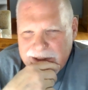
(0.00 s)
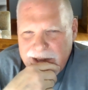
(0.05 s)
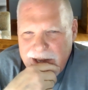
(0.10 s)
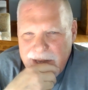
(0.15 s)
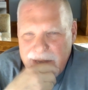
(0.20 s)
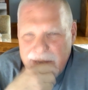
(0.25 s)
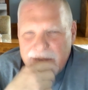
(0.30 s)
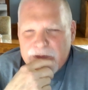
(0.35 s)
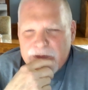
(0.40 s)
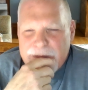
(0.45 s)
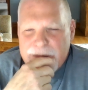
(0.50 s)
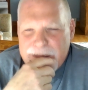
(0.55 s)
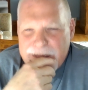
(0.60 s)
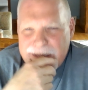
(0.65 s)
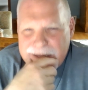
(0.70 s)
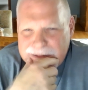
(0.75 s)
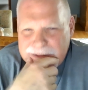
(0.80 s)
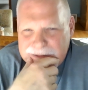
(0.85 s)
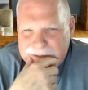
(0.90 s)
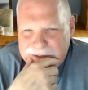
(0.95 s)

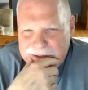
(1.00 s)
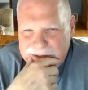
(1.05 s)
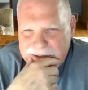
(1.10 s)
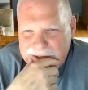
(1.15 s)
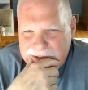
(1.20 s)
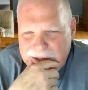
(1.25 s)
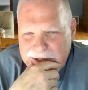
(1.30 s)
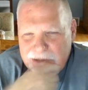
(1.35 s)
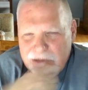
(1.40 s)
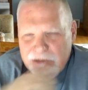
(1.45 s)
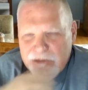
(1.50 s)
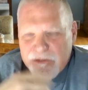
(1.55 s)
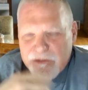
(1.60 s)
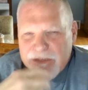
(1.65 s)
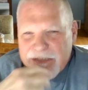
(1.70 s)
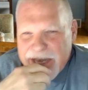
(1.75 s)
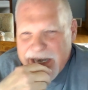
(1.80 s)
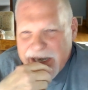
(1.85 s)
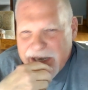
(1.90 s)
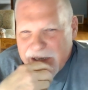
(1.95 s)
everything and
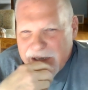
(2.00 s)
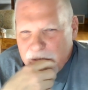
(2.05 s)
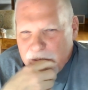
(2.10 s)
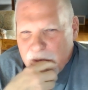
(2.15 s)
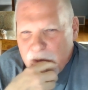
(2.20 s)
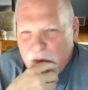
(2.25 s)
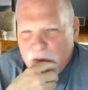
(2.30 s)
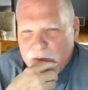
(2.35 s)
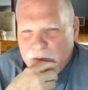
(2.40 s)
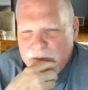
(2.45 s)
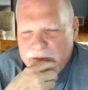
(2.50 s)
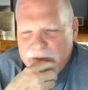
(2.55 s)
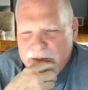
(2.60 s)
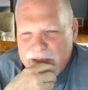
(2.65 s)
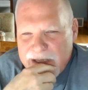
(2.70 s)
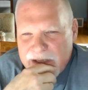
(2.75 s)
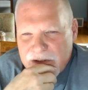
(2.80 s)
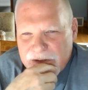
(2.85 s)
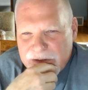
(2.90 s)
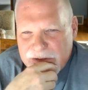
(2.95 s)
understand the
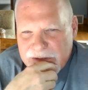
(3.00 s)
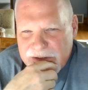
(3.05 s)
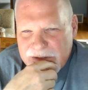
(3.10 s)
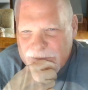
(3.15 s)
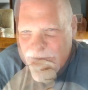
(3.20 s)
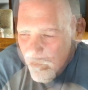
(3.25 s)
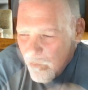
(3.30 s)
motivations.